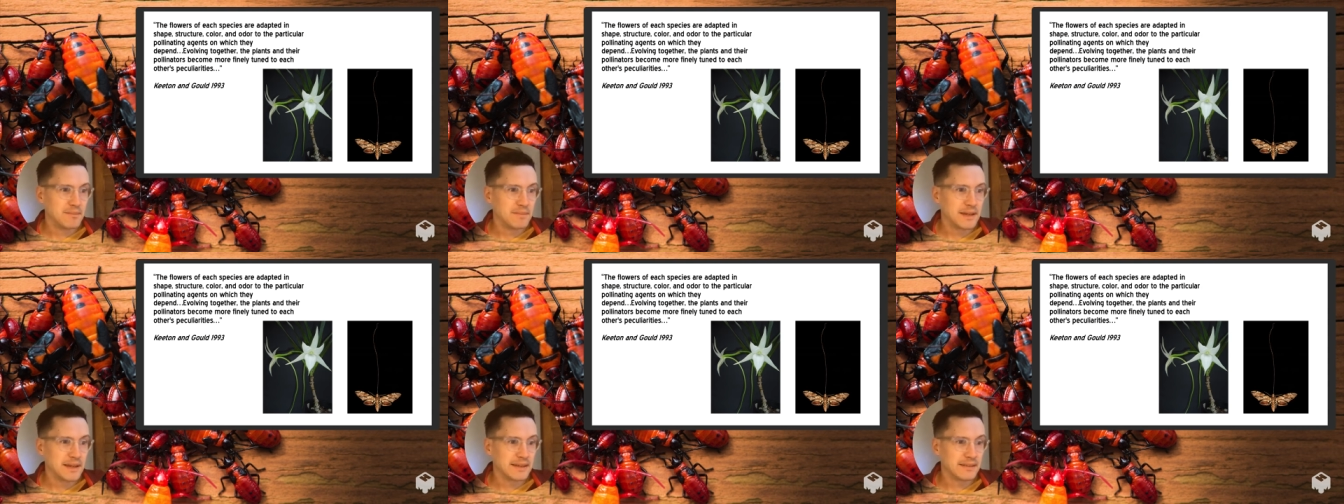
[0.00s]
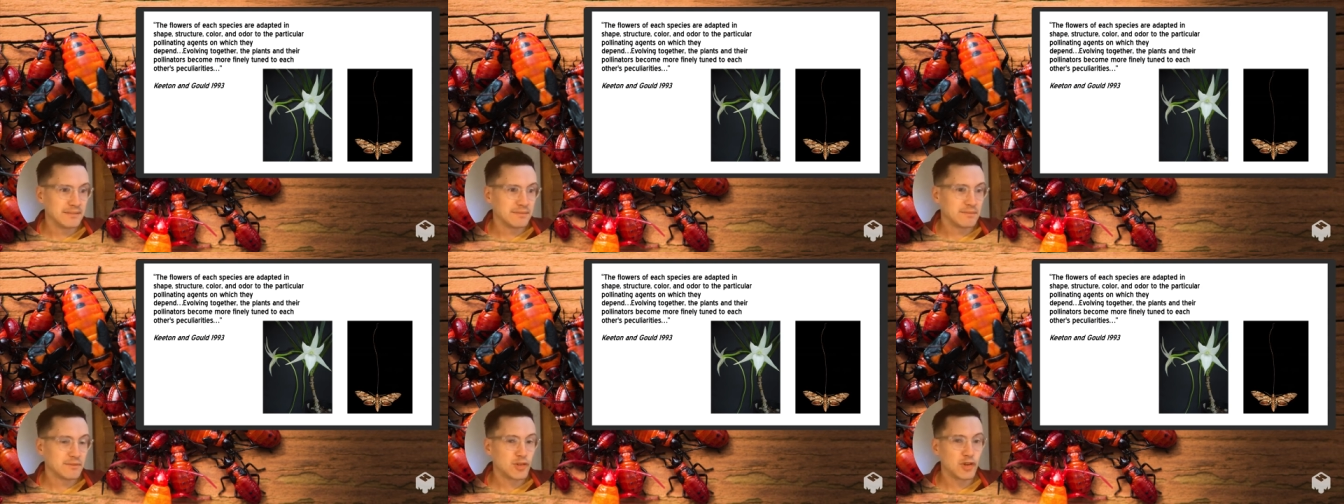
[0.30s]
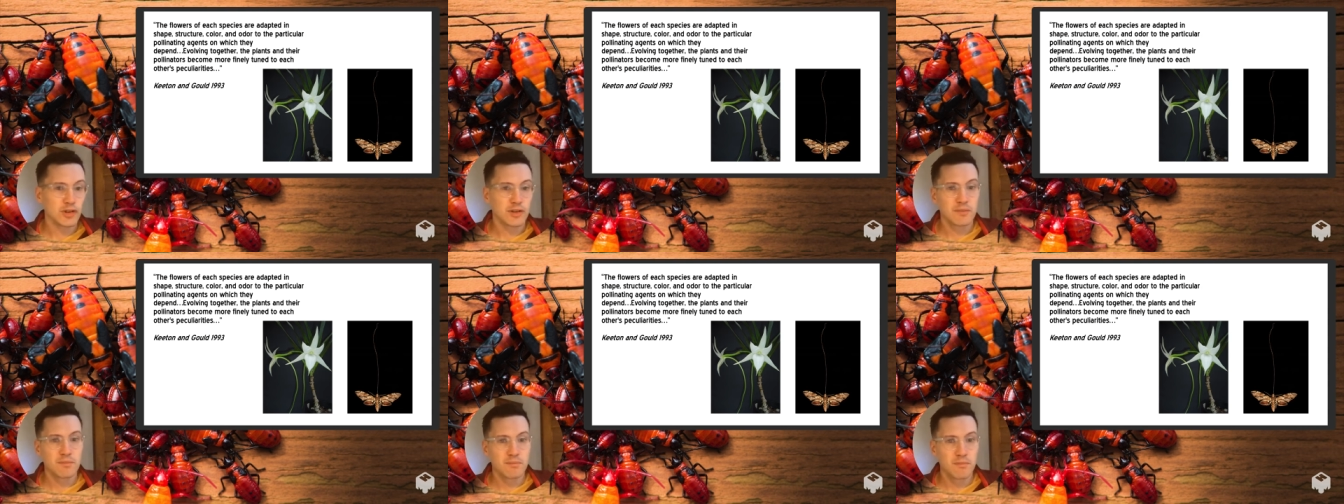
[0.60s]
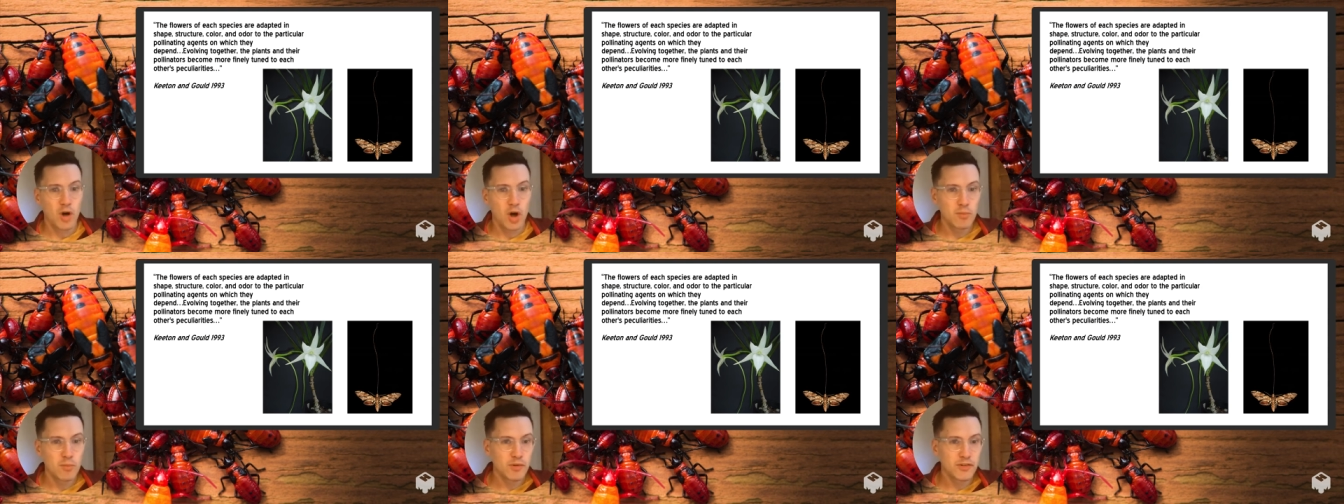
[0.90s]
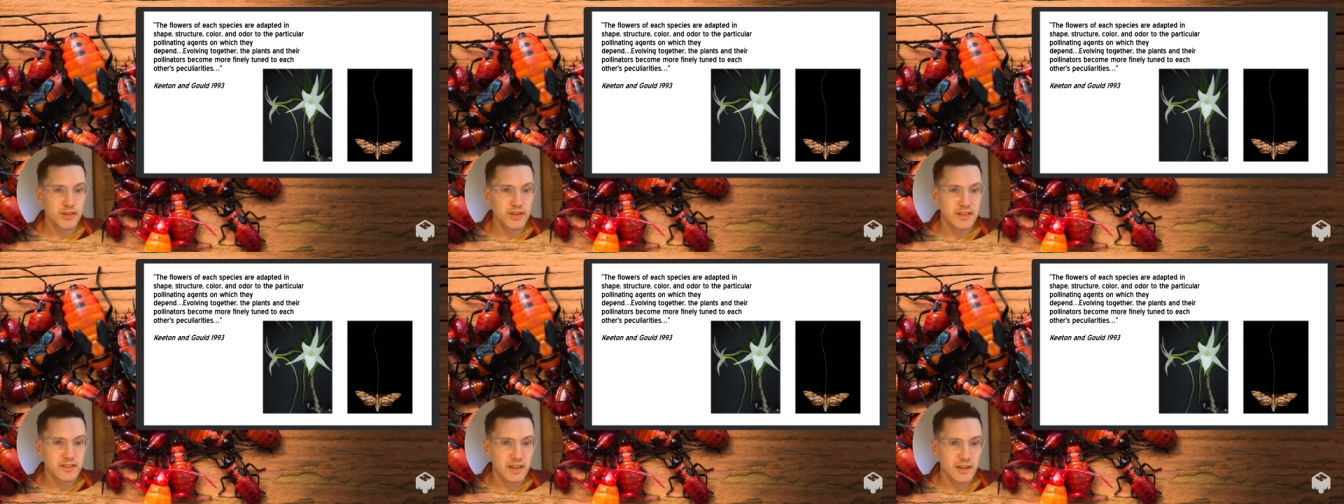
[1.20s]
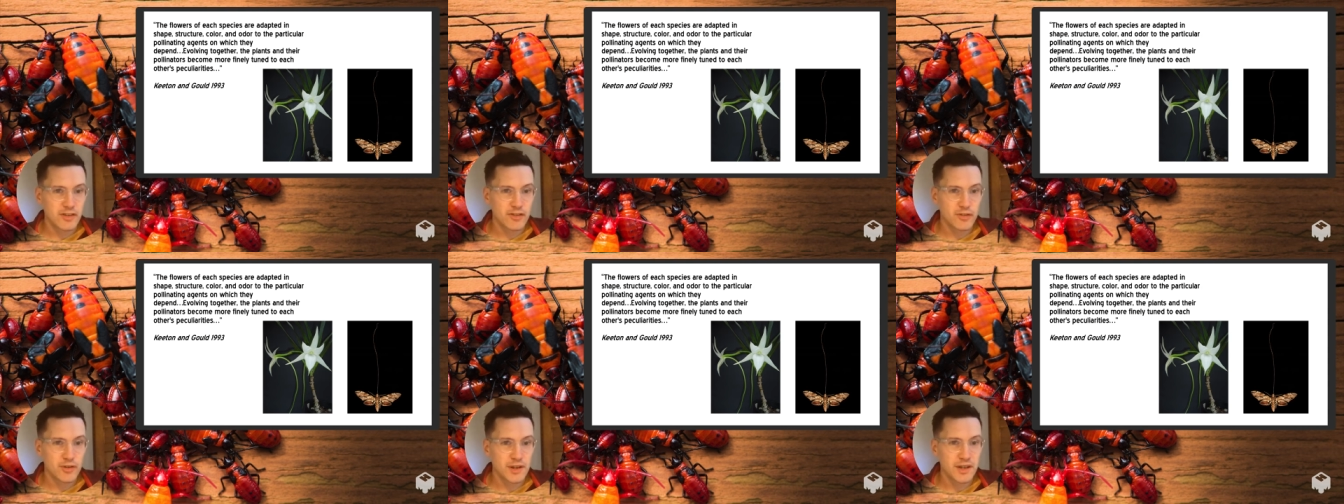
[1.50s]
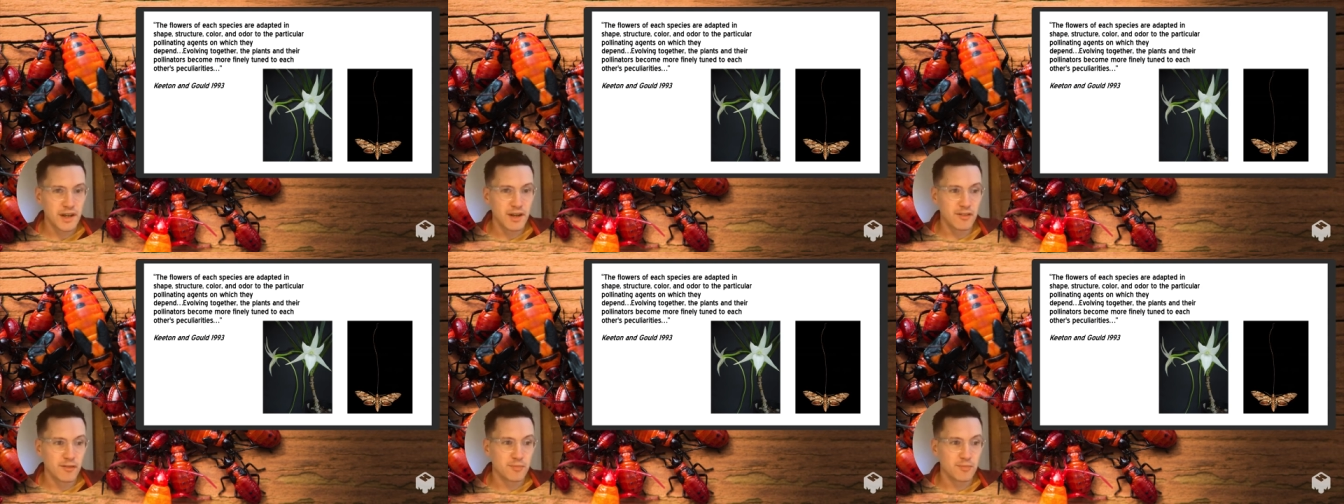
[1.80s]
it took almost a century
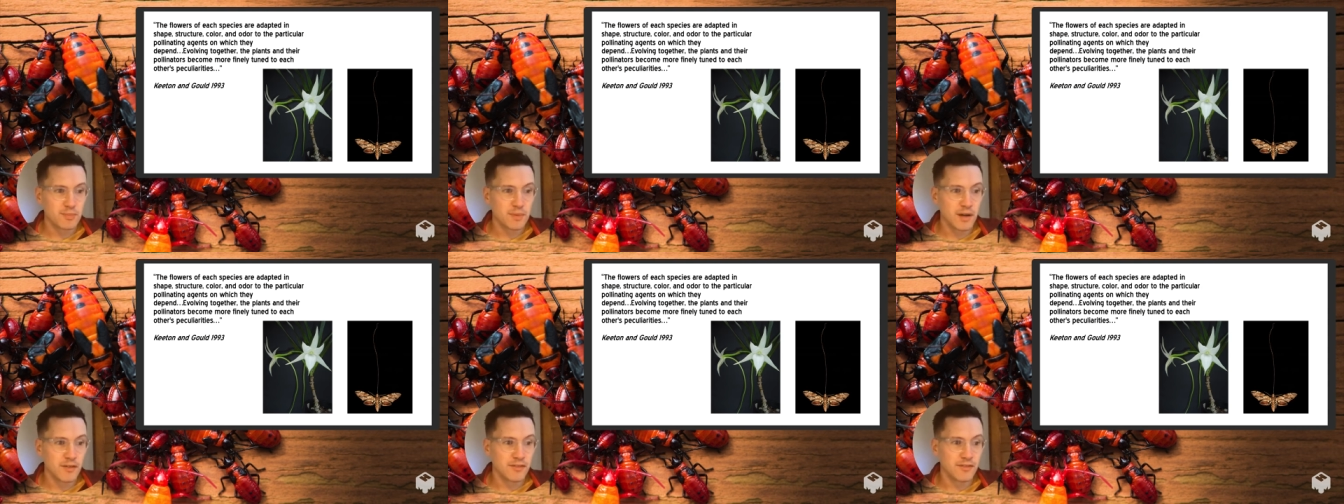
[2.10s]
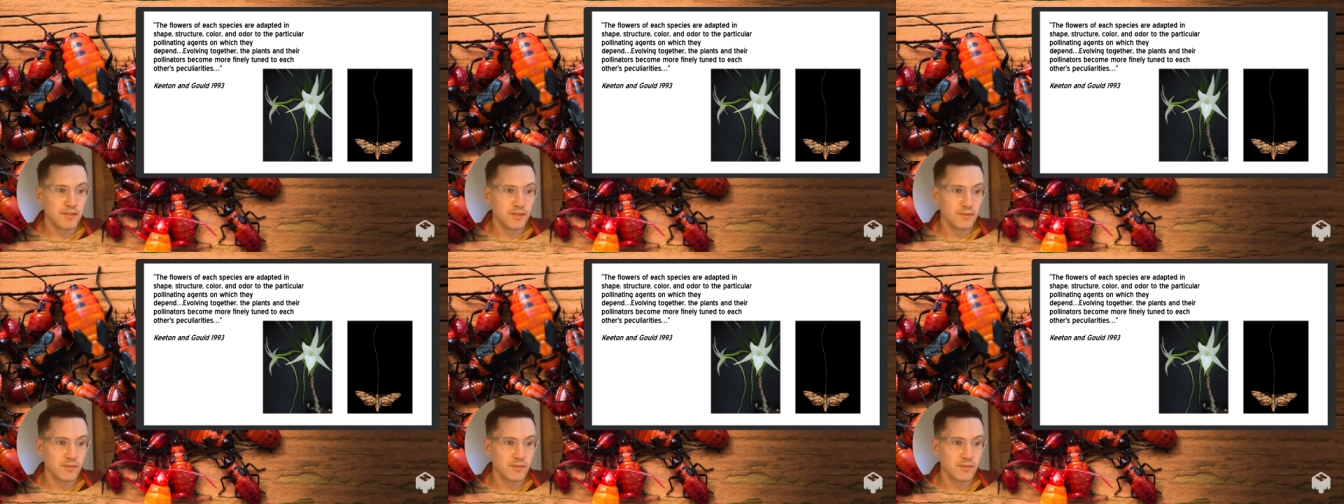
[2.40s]
of, of,